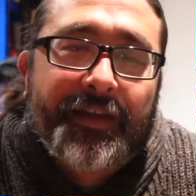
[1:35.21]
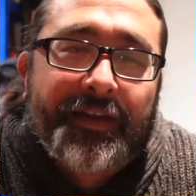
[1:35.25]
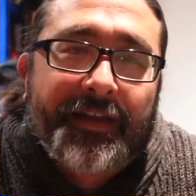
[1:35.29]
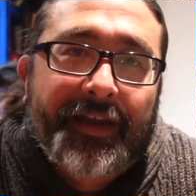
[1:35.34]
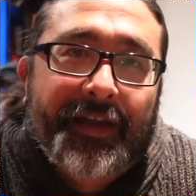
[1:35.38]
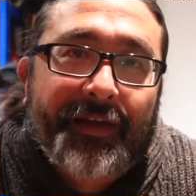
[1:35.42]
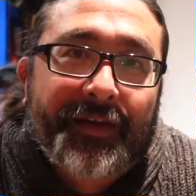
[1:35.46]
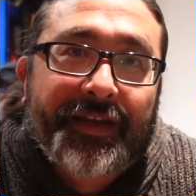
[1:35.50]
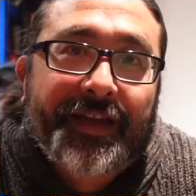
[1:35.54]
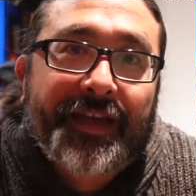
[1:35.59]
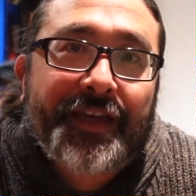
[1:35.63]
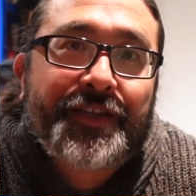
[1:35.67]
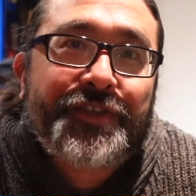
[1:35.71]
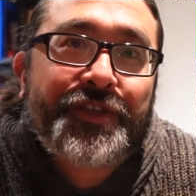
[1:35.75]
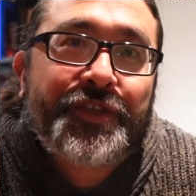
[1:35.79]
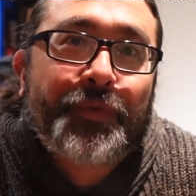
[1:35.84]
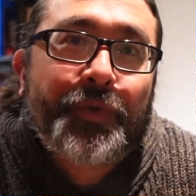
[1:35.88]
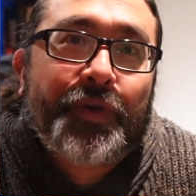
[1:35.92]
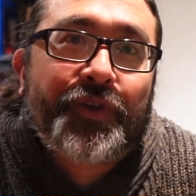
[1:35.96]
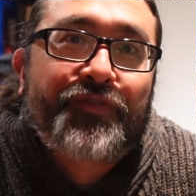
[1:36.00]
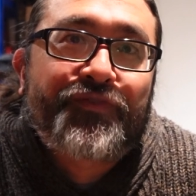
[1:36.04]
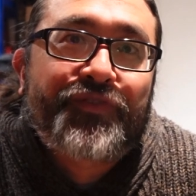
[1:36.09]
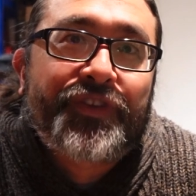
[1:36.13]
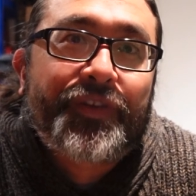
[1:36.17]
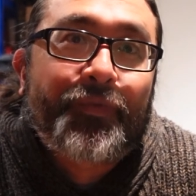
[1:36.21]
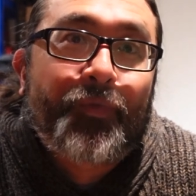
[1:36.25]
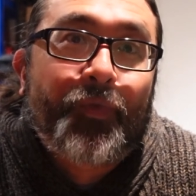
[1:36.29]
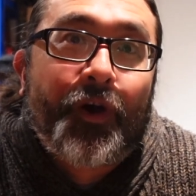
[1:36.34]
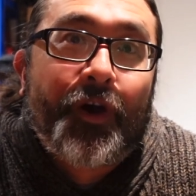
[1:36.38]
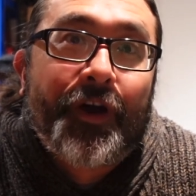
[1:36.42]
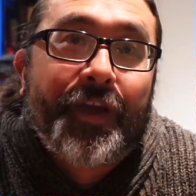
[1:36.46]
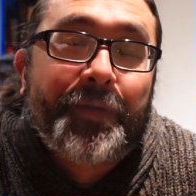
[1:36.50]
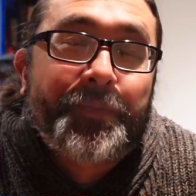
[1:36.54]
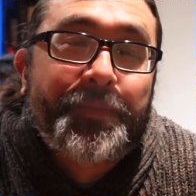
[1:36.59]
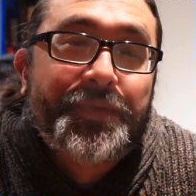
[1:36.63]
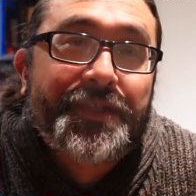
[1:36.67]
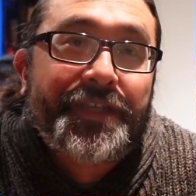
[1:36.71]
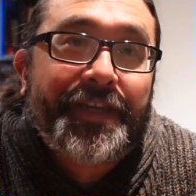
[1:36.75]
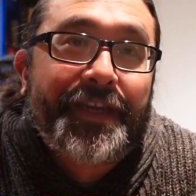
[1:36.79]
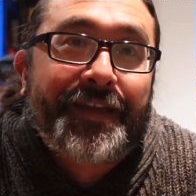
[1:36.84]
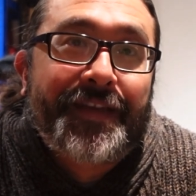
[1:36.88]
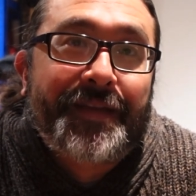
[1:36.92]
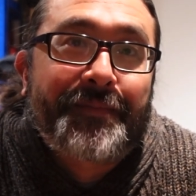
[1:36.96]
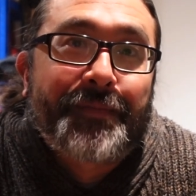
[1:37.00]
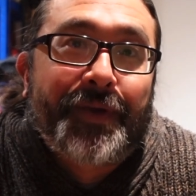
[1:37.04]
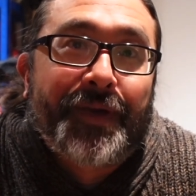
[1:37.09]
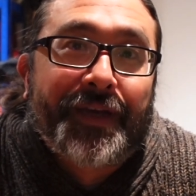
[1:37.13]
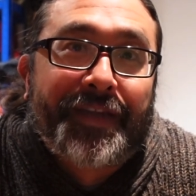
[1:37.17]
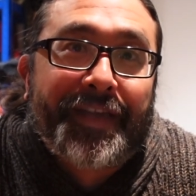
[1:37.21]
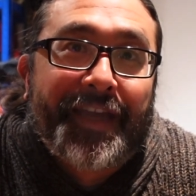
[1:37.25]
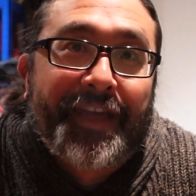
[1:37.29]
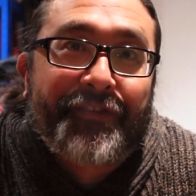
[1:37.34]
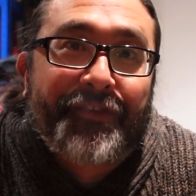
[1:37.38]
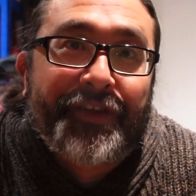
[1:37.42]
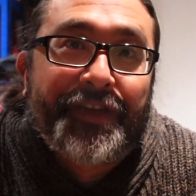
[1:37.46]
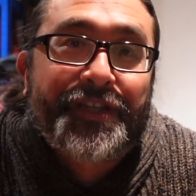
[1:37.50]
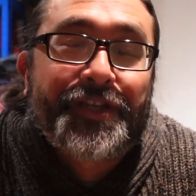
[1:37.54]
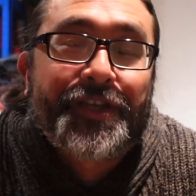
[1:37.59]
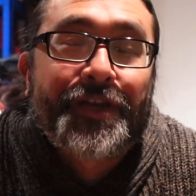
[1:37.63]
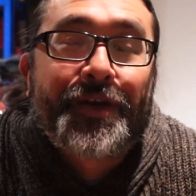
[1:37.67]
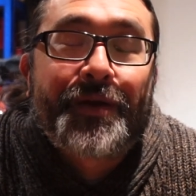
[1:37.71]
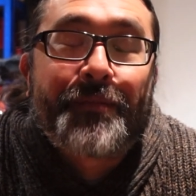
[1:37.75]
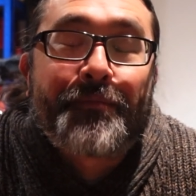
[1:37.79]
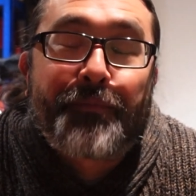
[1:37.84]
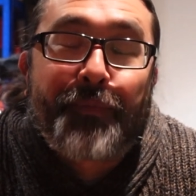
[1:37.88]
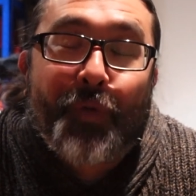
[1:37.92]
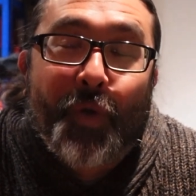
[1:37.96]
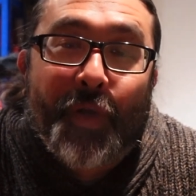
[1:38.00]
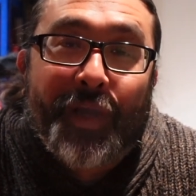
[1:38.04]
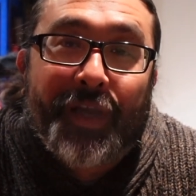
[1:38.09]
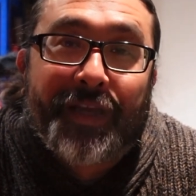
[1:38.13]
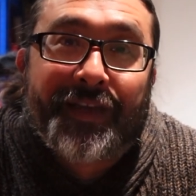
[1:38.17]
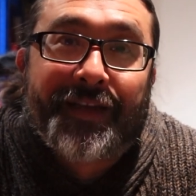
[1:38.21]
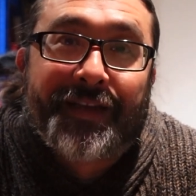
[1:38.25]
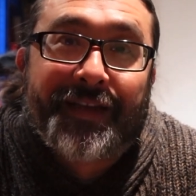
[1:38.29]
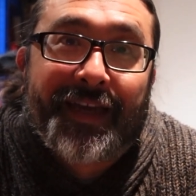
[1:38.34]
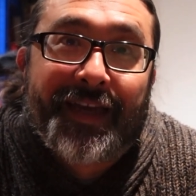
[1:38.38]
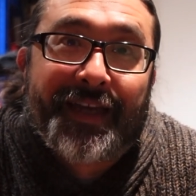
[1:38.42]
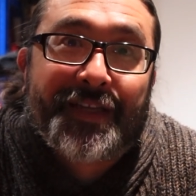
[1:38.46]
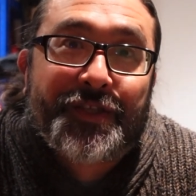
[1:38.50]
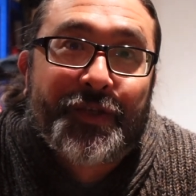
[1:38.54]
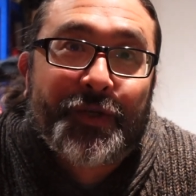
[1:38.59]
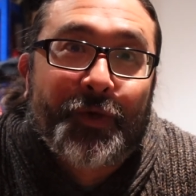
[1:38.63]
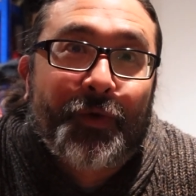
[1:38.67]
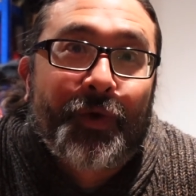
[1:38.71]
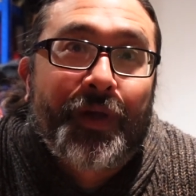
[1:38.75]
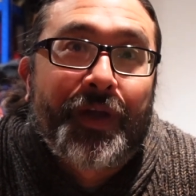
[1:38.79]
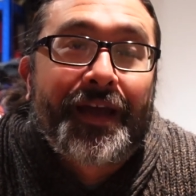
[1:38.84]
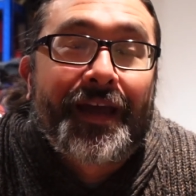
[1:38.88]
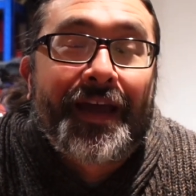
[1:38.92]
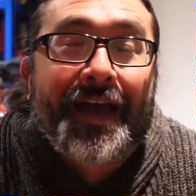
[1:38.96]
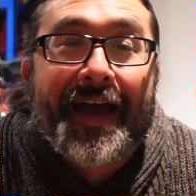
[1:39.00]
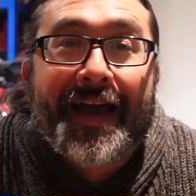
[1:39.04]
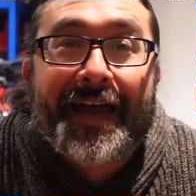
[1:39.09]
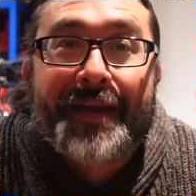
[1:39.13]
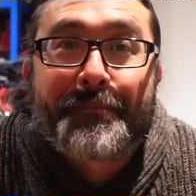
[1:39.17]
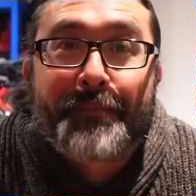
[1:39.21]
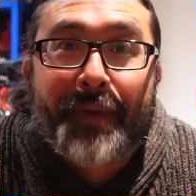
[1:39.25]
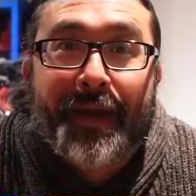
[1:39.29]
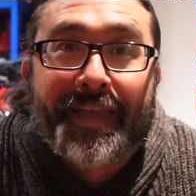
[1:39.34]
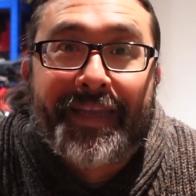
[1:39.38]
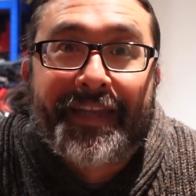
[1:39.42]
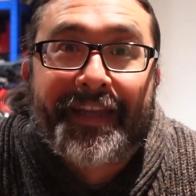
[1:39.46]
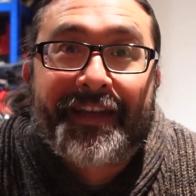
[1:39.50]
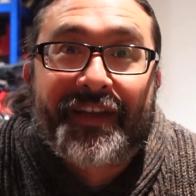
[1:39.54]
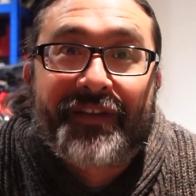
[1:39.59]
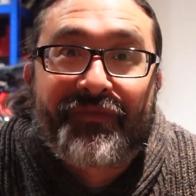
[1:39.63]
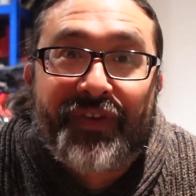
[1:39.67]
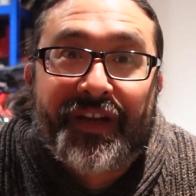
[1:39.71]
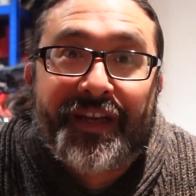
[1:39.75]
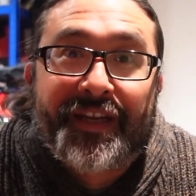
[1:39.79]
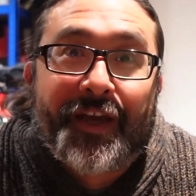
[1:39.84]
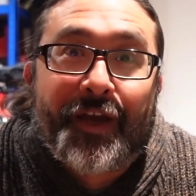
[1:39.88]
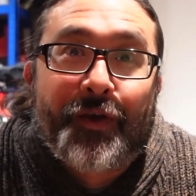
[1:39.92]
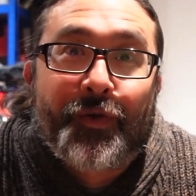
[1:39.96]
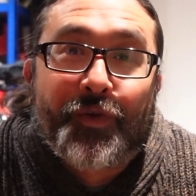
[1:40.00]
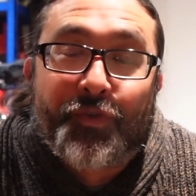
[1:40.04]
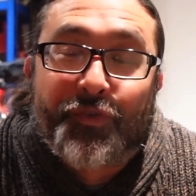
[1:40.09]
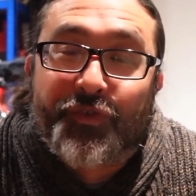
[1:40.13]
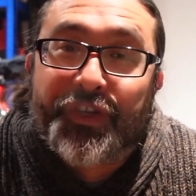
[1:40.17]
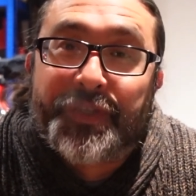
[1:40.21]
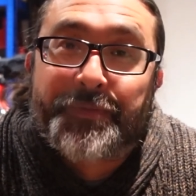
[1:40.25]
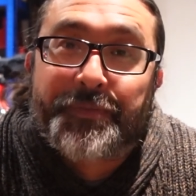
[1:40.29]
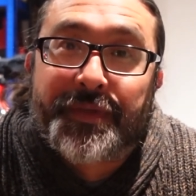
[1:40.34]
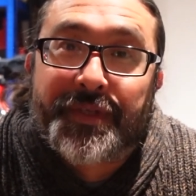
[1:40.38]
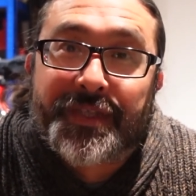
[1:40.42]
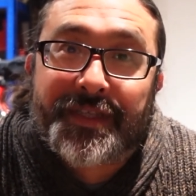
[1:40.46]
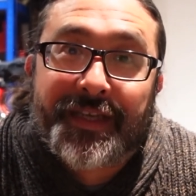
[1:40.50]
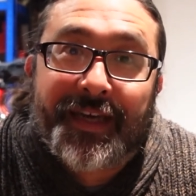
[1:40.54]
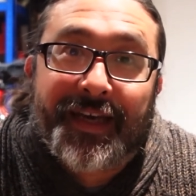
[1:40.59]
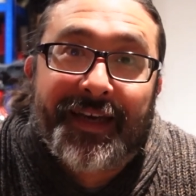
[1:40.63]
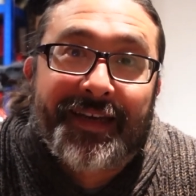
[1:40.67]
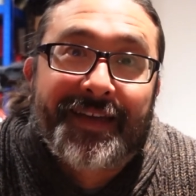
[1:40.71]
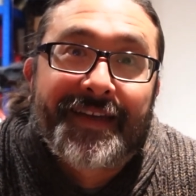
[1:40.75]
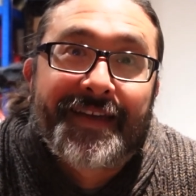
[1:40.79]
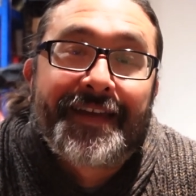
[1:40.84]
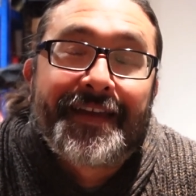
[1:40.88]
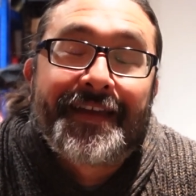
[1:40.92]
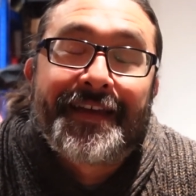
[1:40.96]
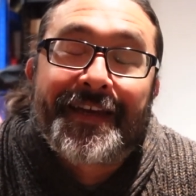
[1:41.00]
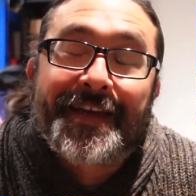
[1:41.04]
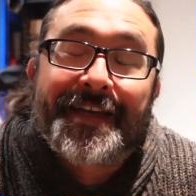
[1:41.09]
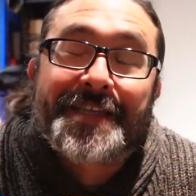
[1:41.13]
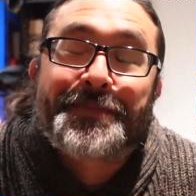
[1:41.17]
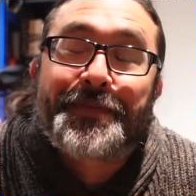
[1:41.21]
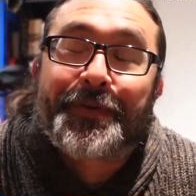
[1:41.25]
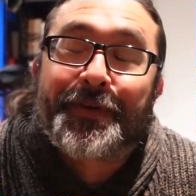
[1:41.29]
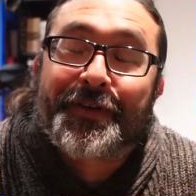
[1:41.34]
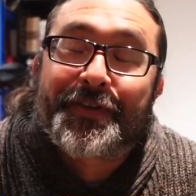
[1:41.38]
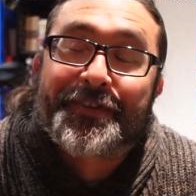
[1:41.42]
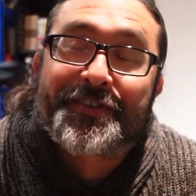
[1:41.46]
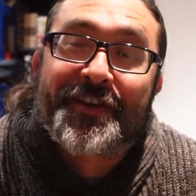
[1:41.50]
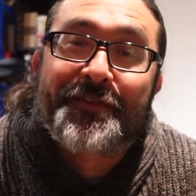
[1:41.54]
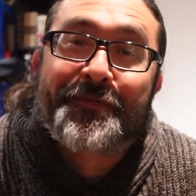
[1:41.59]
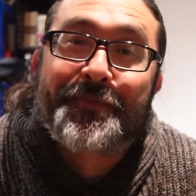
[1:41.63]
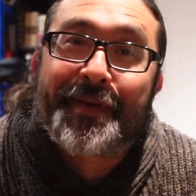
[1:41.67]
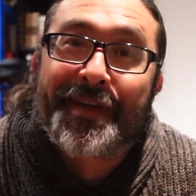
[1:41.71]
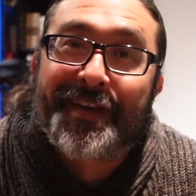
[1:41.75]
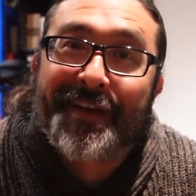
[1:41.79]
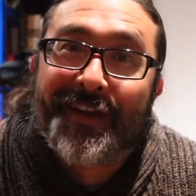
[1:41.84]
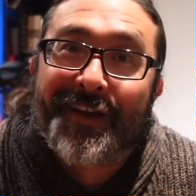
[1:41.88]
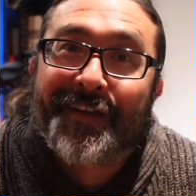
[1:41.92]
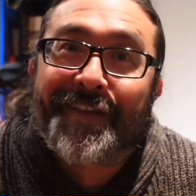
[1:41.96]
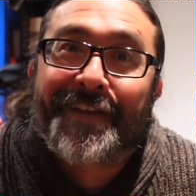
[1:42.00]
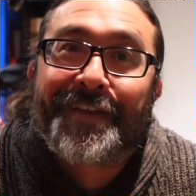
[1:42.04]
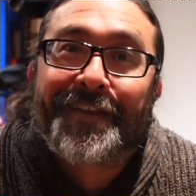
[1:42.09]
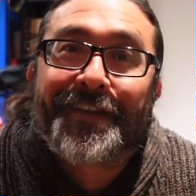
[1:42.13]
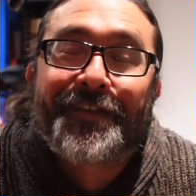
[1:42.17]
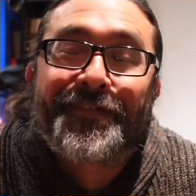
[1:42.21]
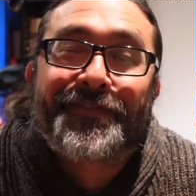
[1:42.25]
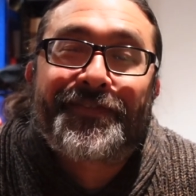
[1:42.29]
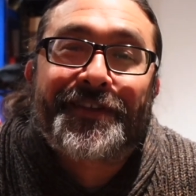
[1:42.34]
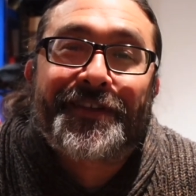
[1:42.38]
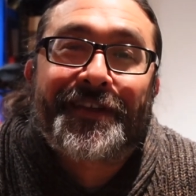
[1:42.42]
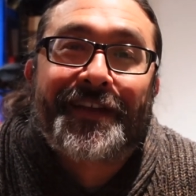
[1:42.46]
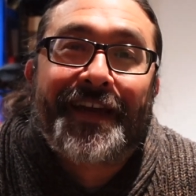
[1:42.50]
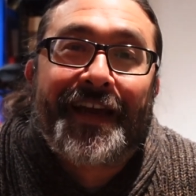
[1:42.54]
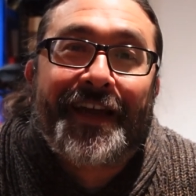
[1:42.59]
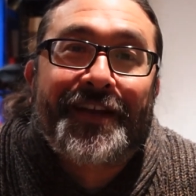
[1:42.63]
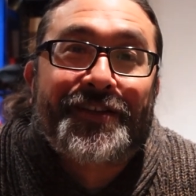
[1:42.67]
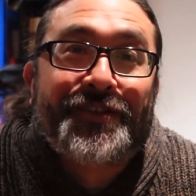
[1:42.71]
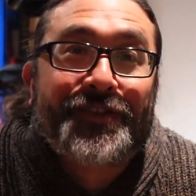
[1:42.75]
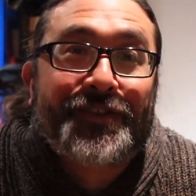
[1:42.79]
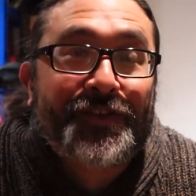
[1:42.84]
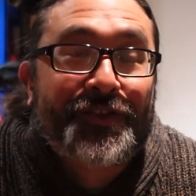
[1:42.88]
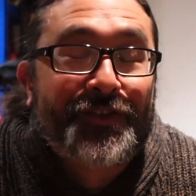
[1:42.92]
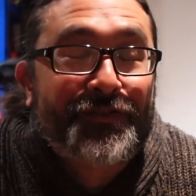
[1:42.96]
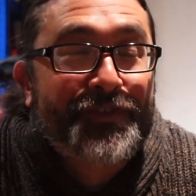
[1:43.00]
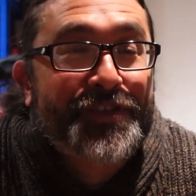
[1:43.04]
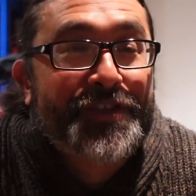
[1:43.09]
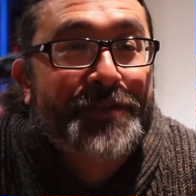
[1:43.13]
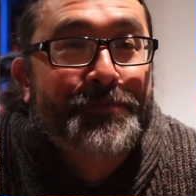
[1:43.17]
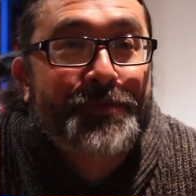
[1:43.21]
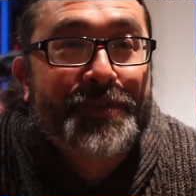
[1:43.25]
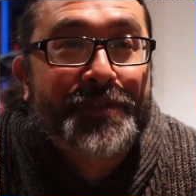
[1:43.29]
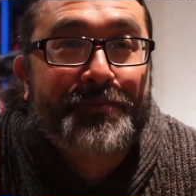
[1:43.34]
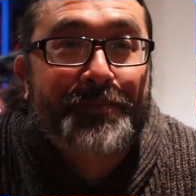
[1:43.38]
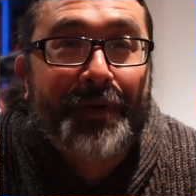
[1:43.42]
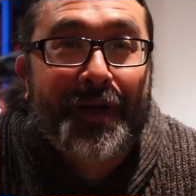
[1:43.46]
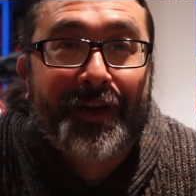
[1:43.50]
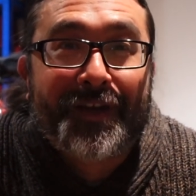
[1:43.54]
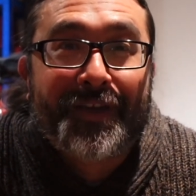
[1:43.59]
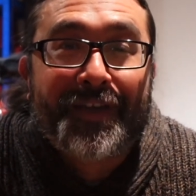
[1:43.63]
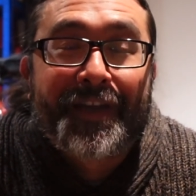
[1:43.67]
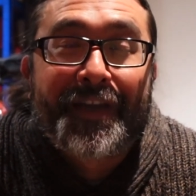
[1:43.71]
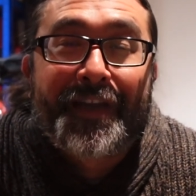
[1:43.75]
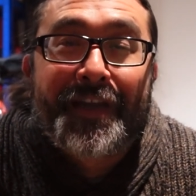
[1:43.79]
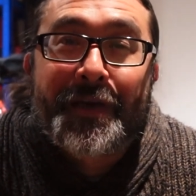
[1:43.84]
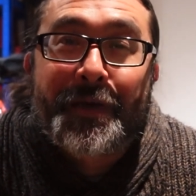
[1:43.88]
Now in case you're wondering why I'm sitting in my garage boiling a kettle and making a video on Christmas Day it's because I've been lucky enough to catch the Christmas bug,